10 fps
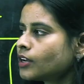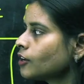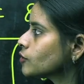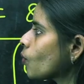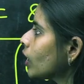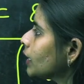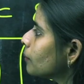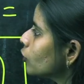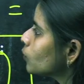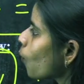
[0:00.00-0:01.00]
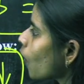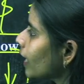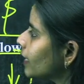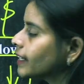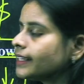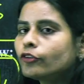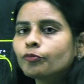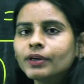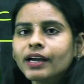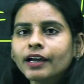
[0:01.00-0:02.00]
So what about volatile
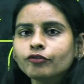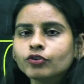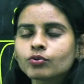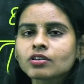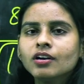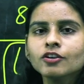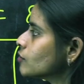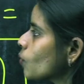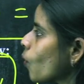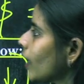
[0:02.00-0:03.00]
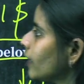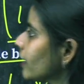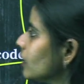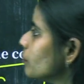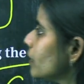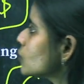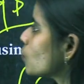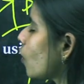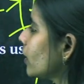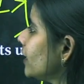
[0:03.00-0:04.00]
FPI flows? So volatile means
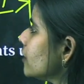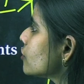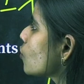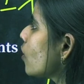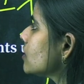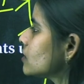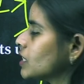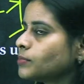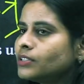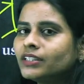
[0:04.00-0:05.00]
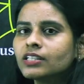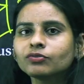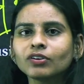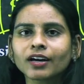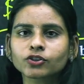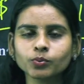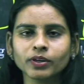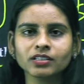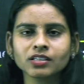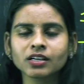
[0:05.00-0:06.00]
what? It is not stable, it is
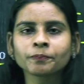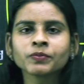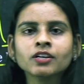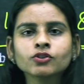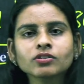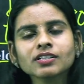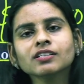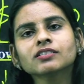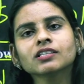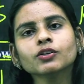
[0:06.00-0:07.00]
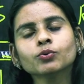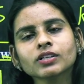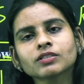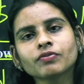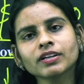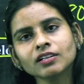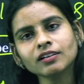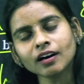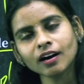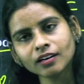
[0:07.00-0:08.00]
fluctuating. So since the US Federal
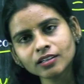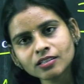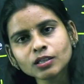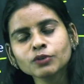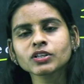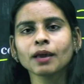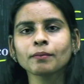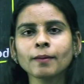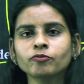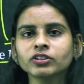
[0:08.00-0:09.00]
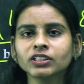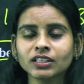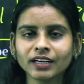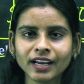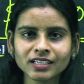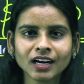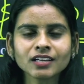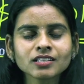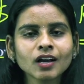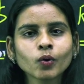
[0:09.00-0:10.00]
Reserves came up with the rate
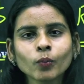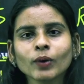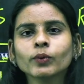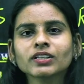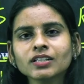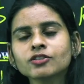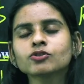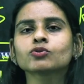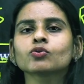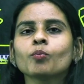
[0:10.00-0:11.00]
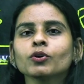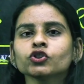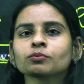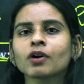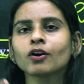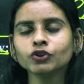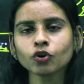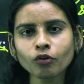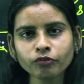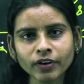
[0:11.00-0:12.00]
cuts, we witnessed so much amount
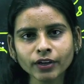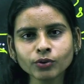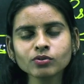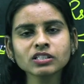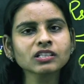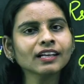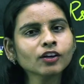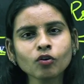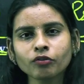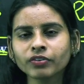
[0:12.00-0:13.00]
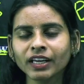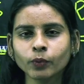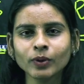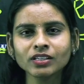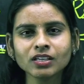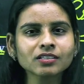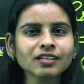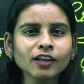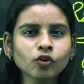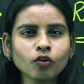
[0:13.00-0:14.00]
of, selling of equity,
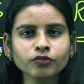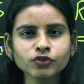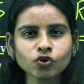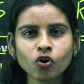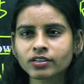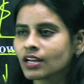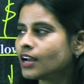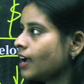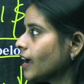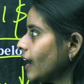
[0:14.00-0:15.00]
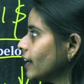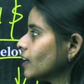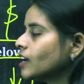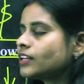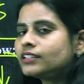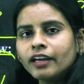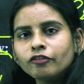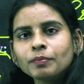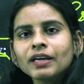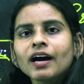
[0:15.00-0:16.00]
selling of stocks, and the
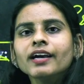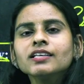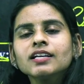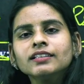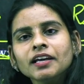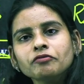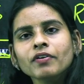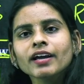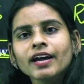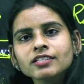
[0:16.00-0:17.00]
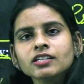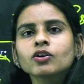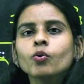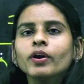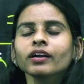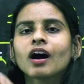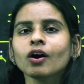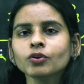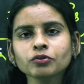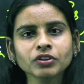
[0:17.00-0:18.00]
FPIs and the FIIs are going
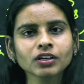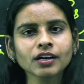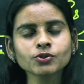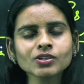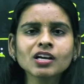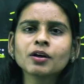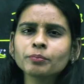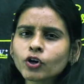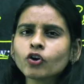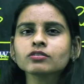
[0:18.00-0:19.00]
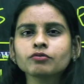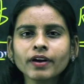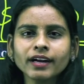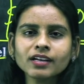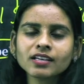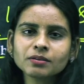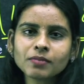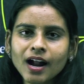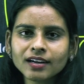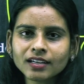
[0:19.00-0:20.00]
out of the country because of finding some
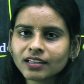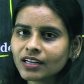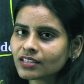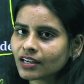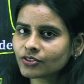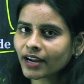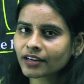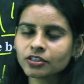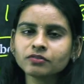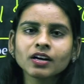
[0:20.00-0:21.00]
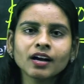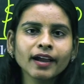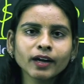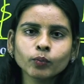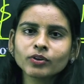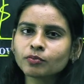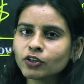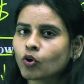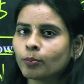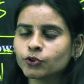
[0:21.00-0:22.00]
alternate attractive
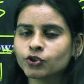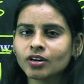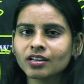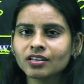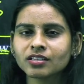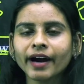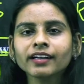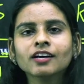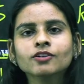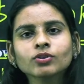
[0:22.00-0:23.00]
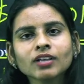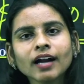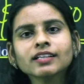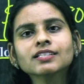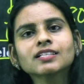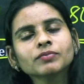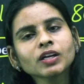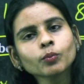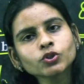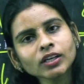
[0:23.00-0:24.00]
investment opportunities, right? So that is
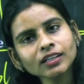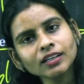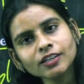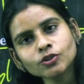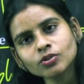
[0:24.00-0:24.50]
something which can lead to